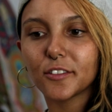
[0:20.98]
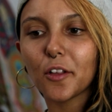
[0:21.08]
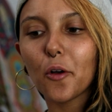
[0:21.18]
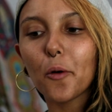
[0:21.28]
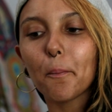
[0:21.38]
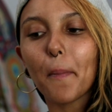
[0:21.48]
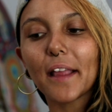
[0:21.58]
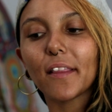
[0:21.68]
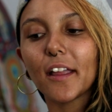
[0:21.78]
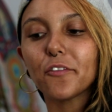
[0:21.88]
So
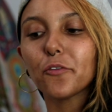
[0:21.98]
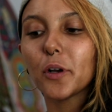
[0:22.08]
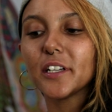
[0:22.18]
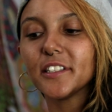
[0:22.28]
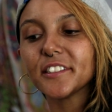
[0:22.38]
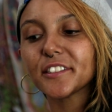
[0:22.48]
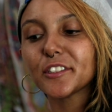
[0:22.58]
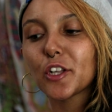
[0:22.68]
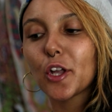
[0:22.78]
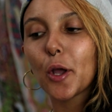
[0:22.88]
my life was
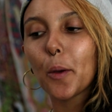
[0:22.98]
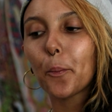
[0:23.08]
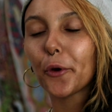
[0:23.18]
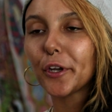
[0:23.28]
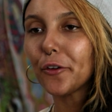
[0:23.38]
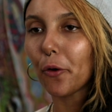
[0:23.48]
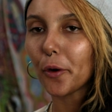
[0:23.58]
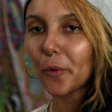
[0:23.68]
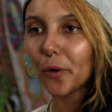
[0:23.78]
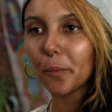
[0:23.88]
pretty
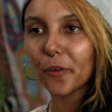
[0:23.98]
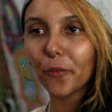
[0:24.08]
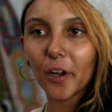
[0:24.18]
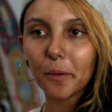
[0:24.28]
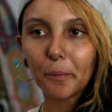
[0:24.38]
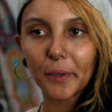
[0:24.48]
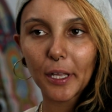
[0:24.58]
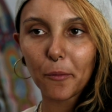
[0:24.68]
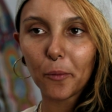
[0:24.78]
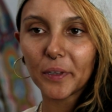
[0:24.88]
normal before I
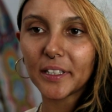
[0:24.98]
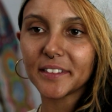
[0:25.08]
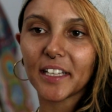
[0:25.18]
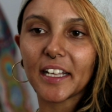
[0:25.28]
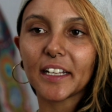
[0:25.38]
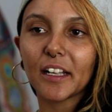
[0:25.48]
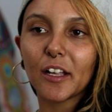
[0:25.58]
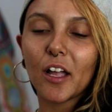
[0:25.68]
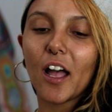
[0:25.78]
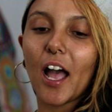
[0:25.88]
became homeless. Like,
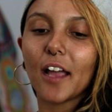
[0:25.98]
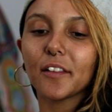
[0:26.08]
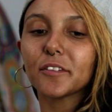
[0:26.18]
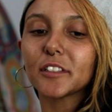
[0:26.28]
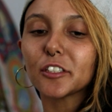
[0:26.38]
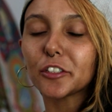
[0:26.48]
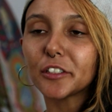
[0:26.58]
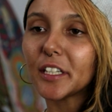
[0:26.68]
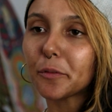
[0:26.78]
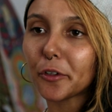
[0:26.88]
I lived in a
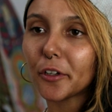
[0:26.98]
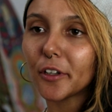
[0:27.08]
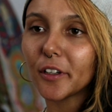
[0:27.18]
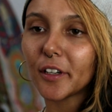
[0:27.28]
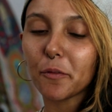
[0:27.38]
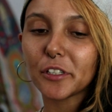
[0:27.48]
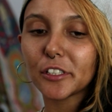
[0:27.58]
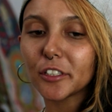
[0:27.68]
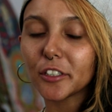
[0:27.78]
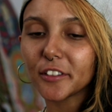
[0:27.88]
good neighborhood, I went
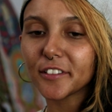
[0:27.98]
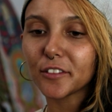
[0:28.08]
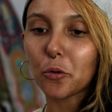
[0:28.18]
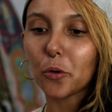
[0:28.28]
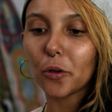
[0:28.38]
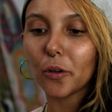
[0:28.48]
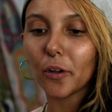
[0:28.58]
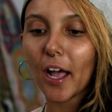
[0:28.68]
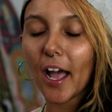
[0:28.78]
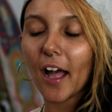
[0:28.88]
to a good school.